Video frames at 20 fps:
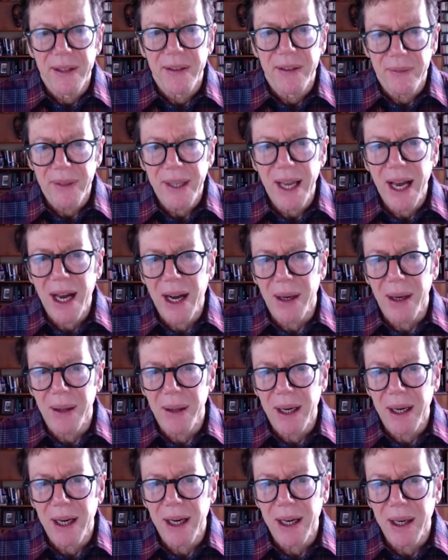Yeah.
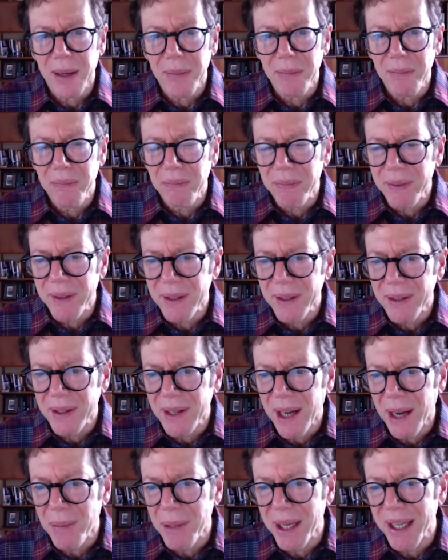Um,
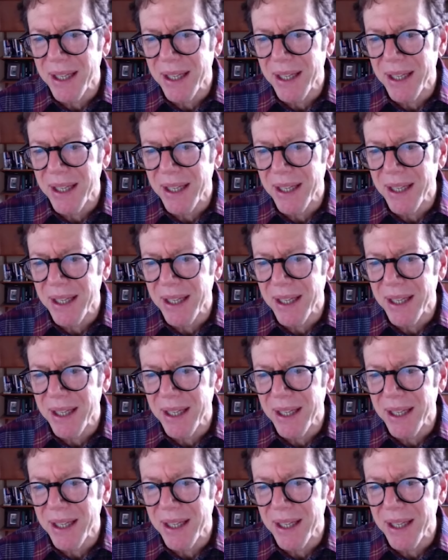I mean,